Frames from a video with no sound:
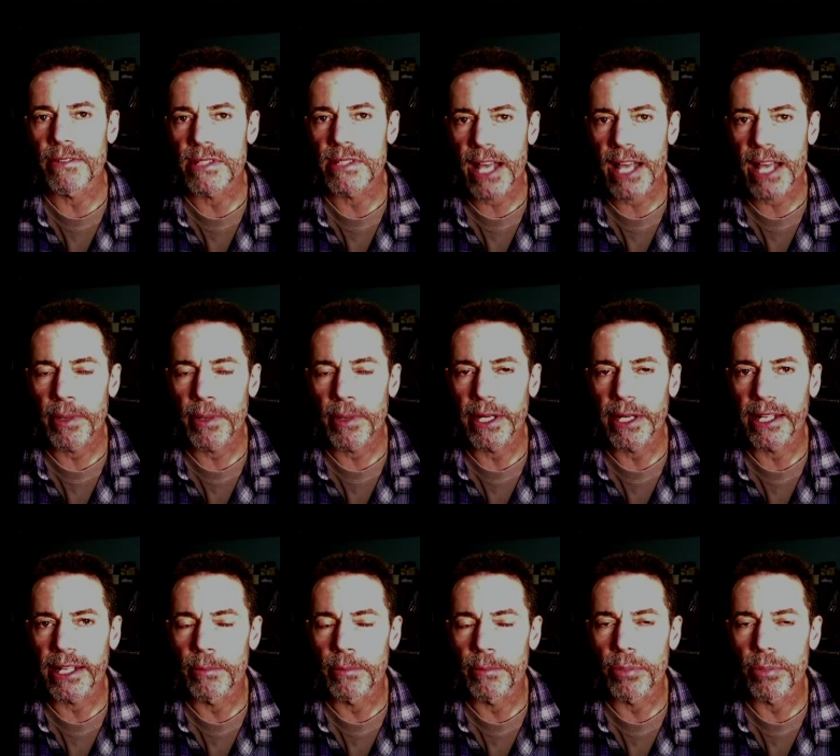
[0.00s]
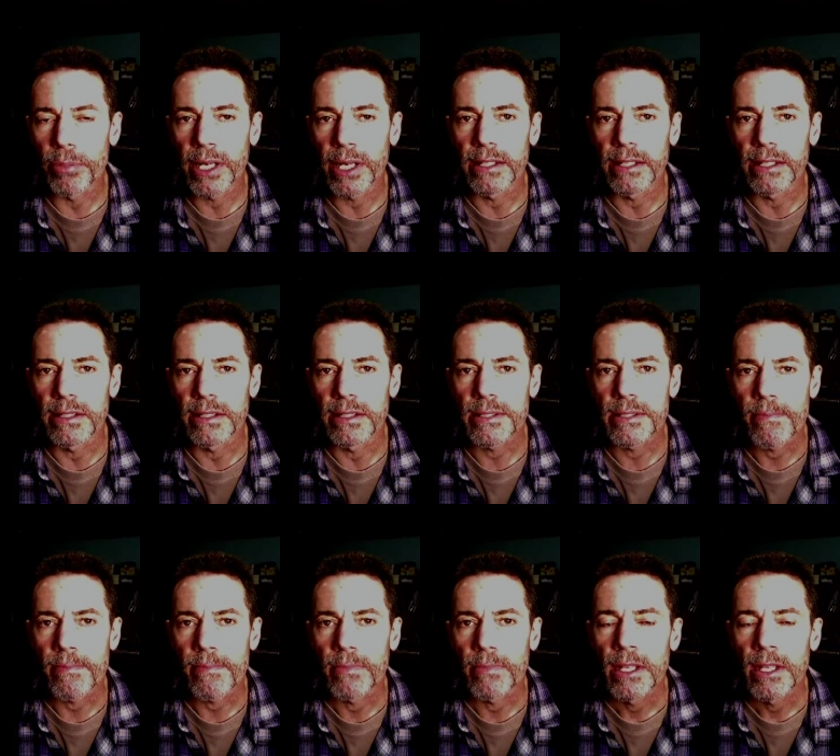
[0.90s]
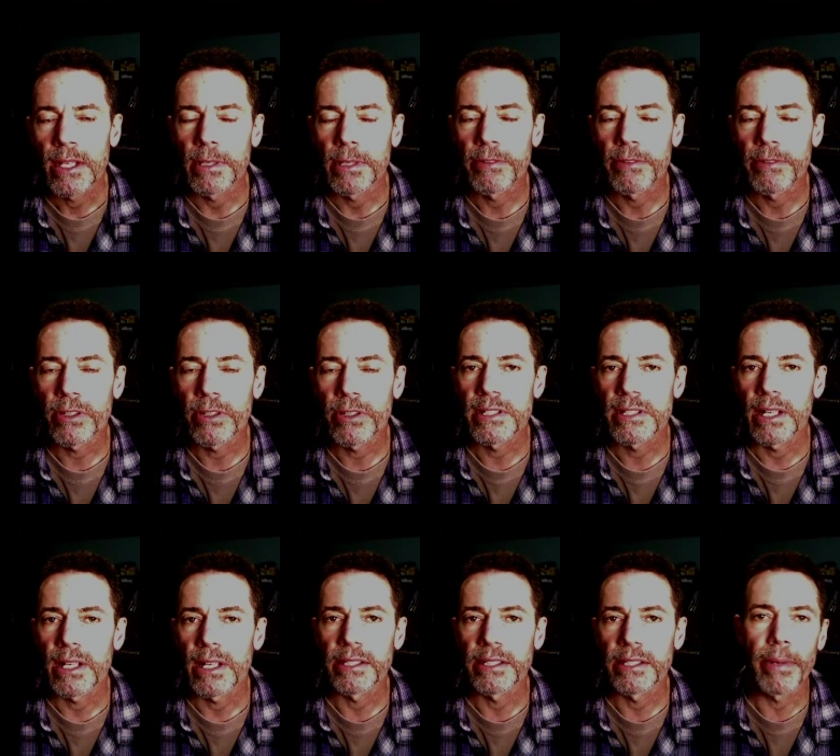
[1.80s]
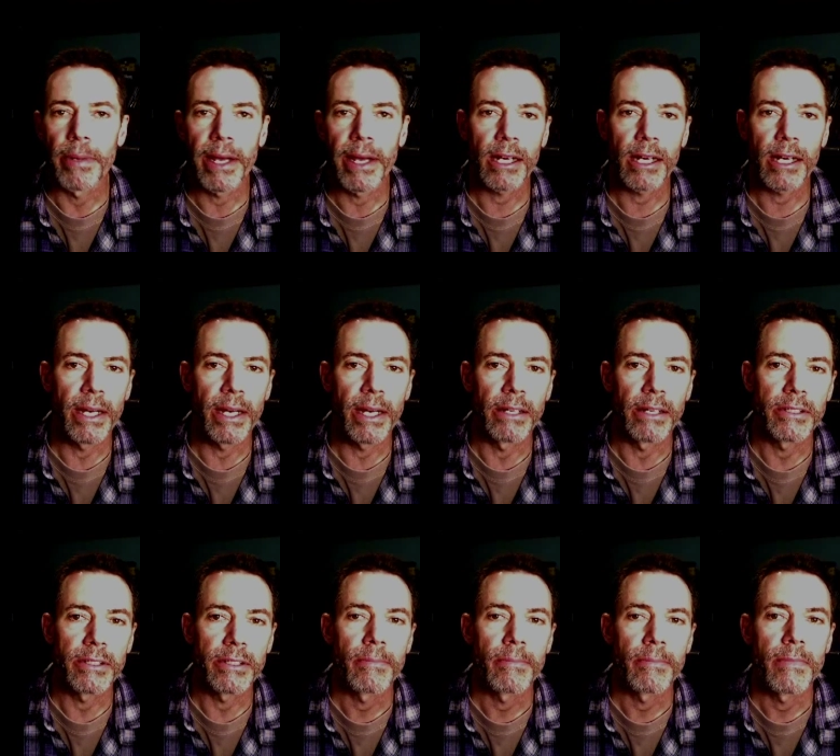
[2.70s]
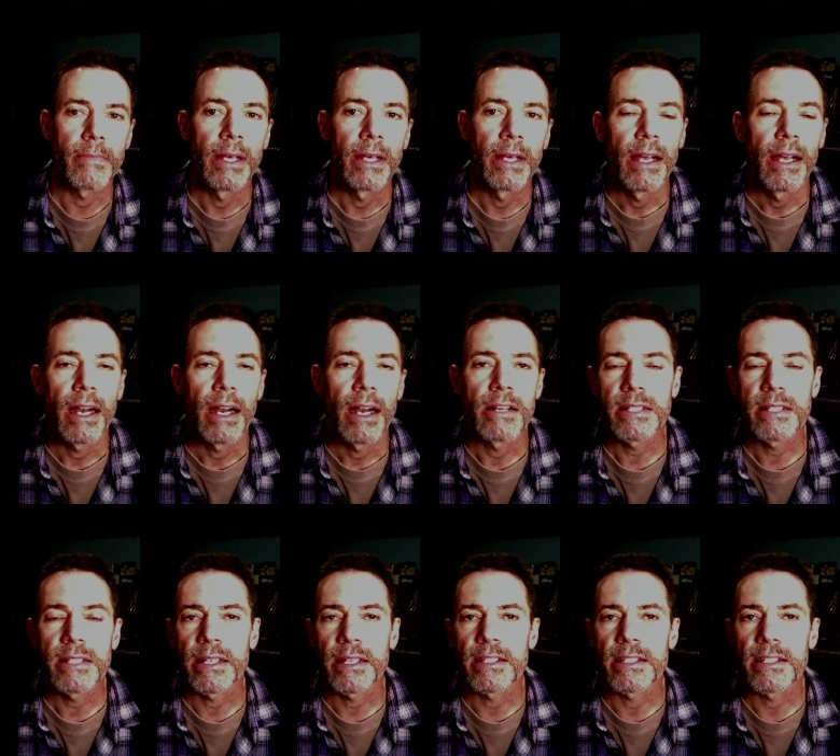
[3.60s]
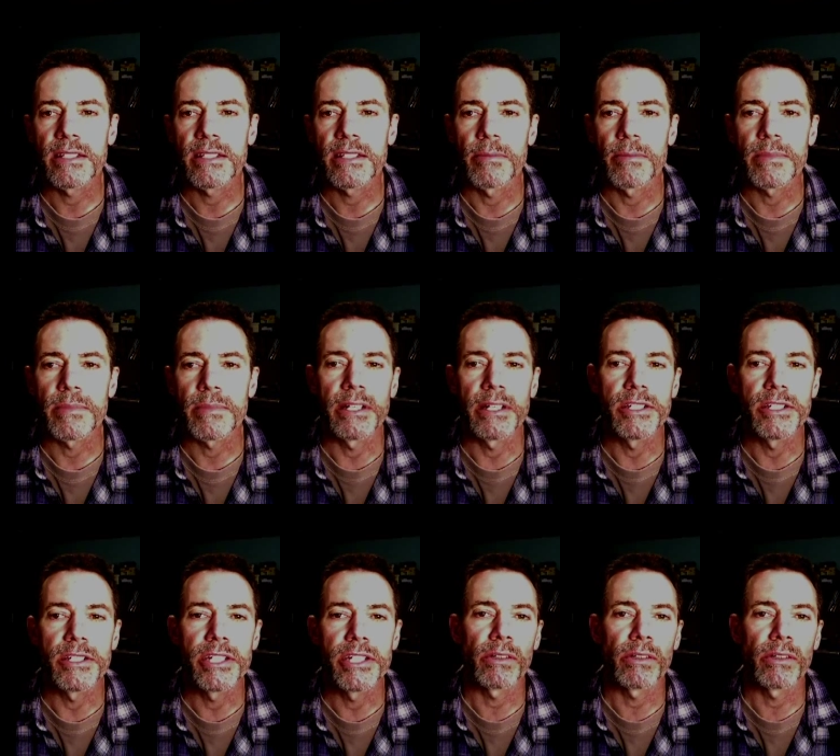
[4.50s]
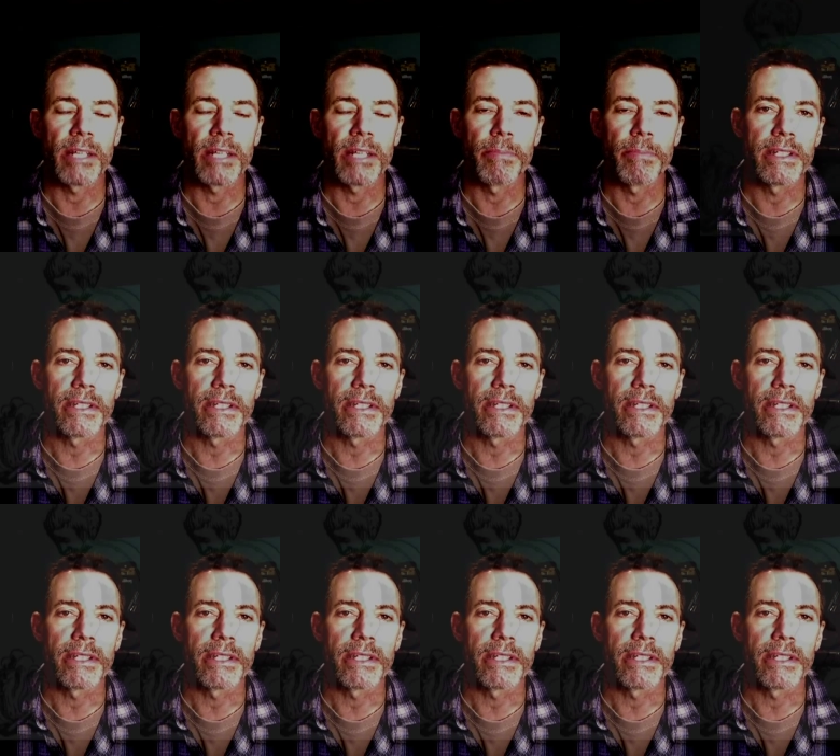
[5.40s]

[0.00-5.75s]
is happening in our brains. But first, a little background. Our sensing systems can generally be